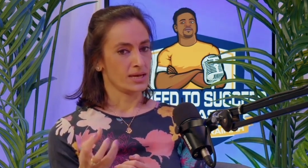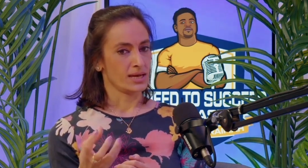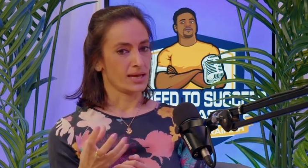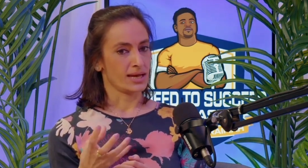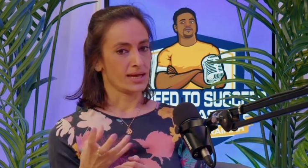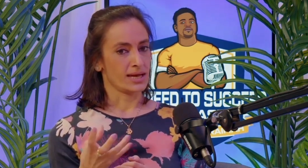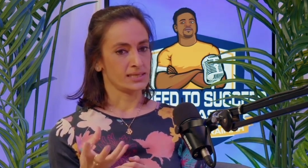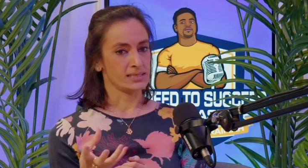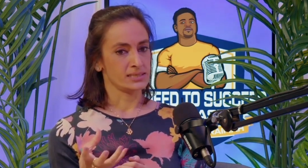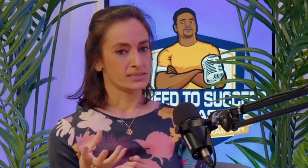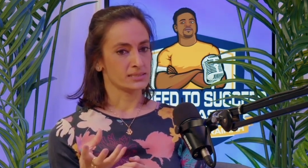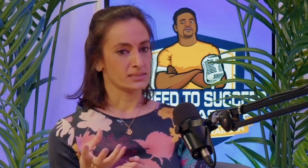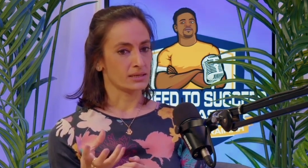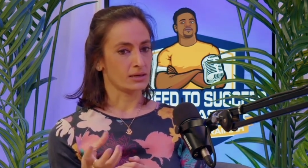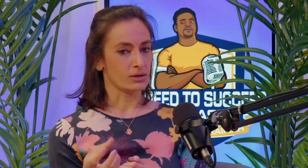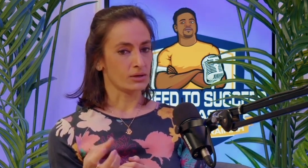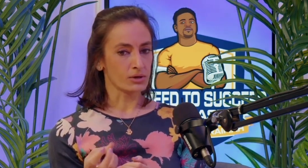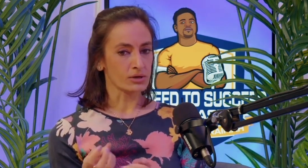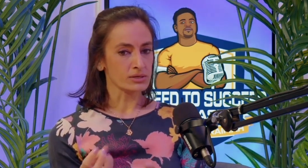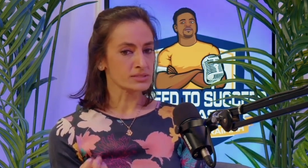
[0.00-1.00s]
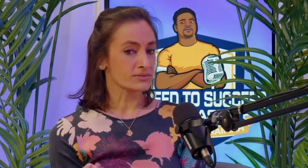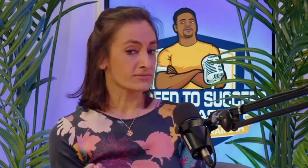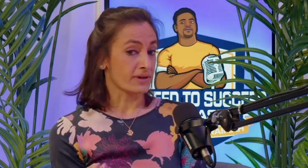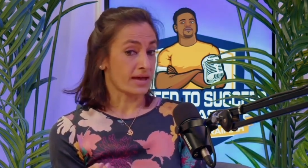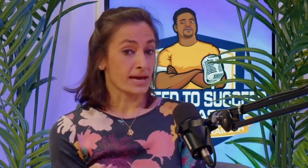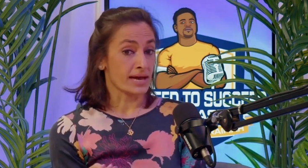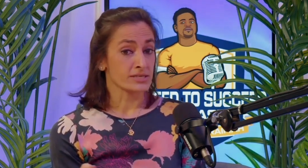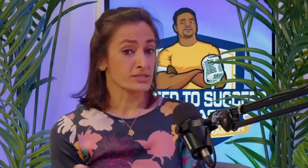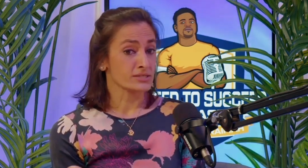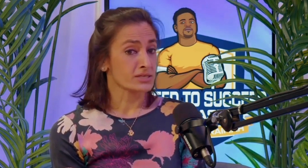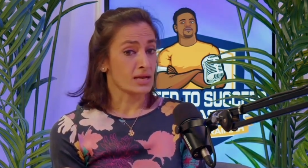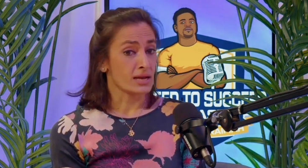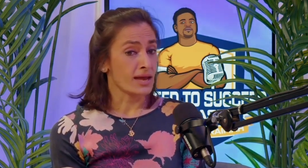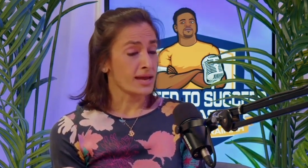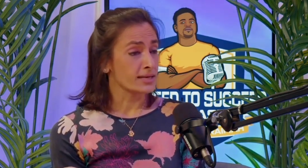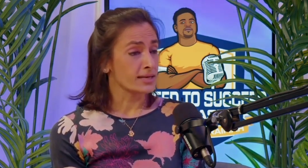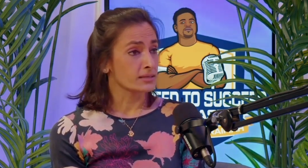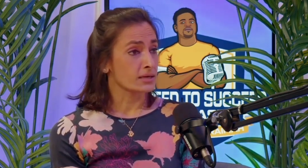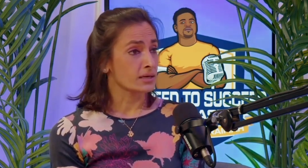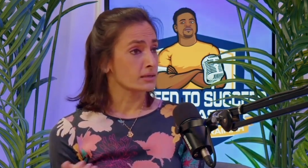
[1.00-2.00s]
And lots of actors are
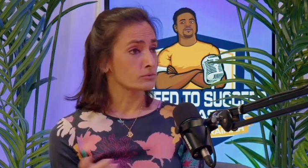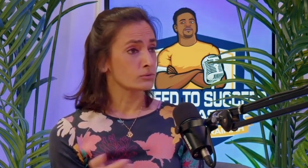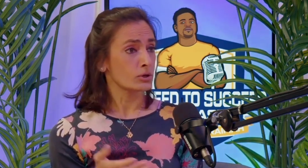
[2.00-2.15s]
like that.